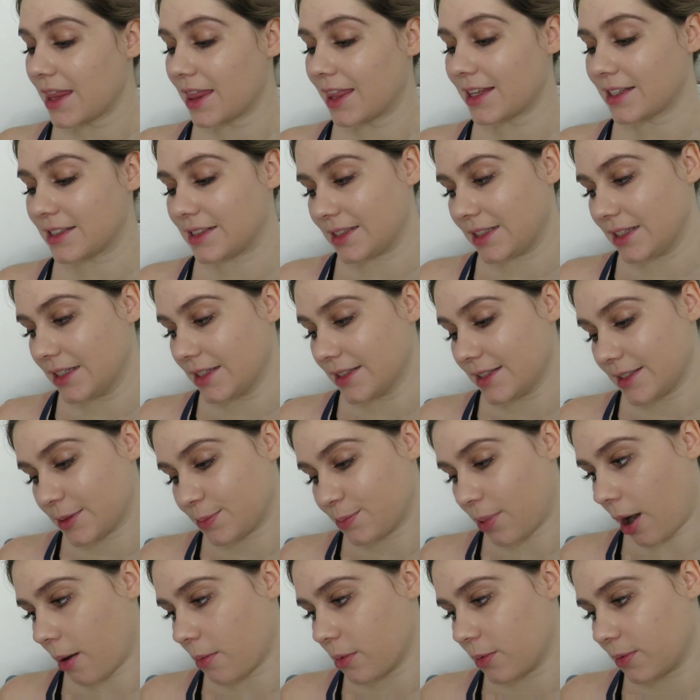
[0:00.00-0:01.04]
This is
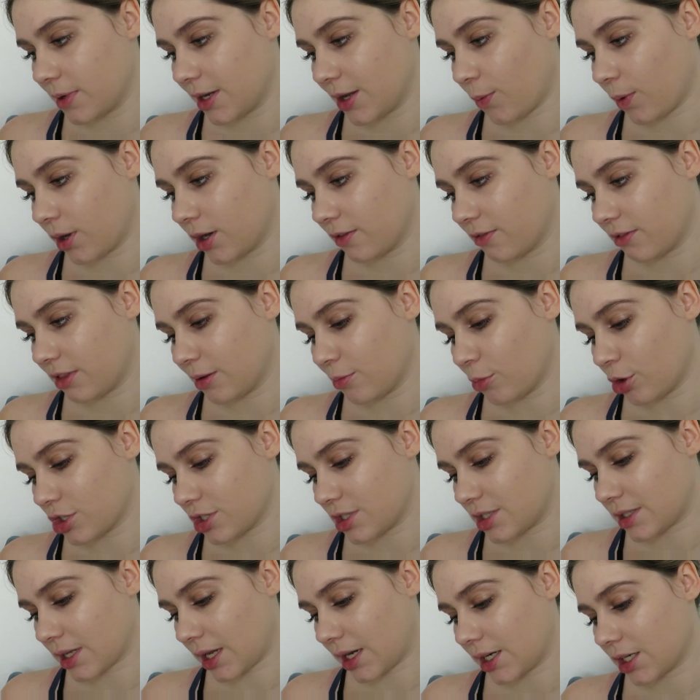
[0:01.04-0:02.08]
probably one of the
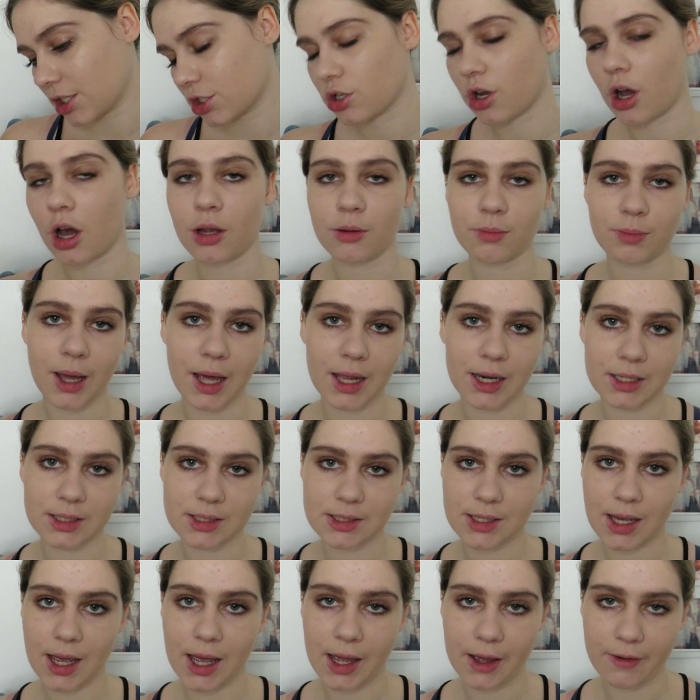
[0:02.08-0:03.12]
most stunning Tarte
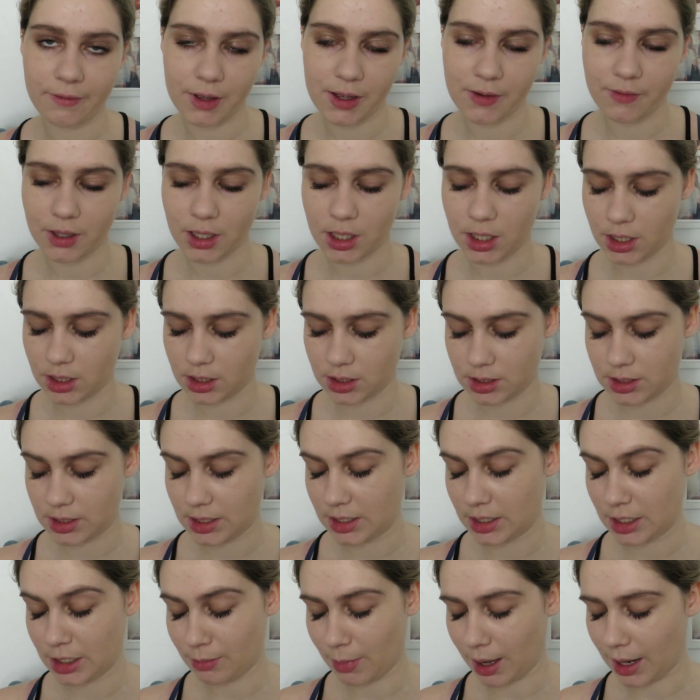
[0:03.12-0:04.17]
palettes I have ever
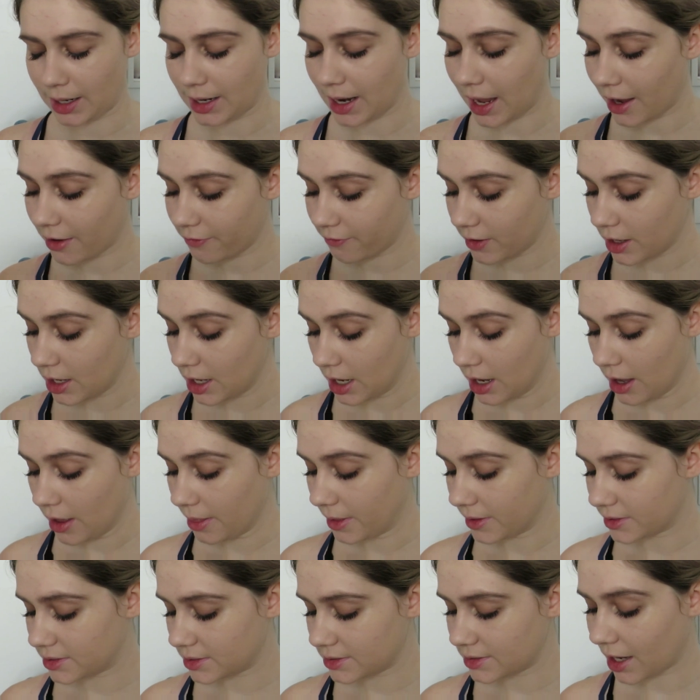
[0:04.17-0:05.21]
seen in my life.
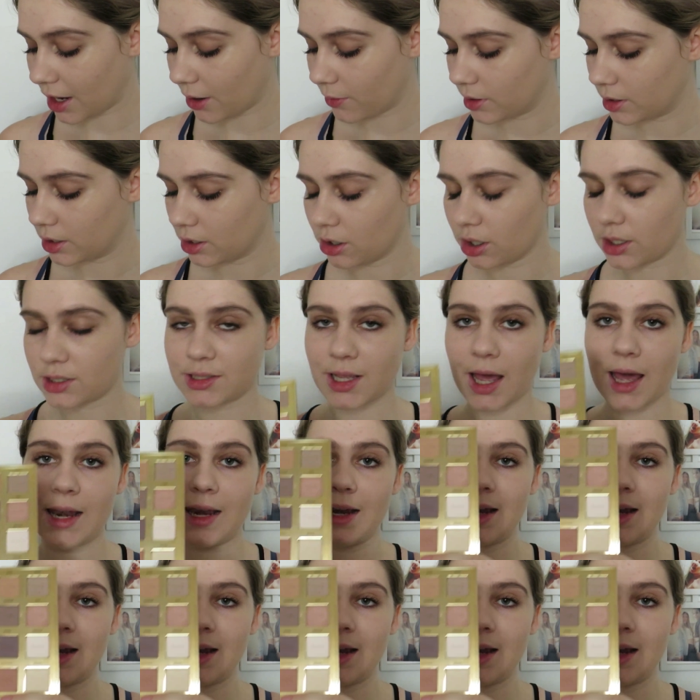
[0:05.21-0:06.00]
This is how it looks. I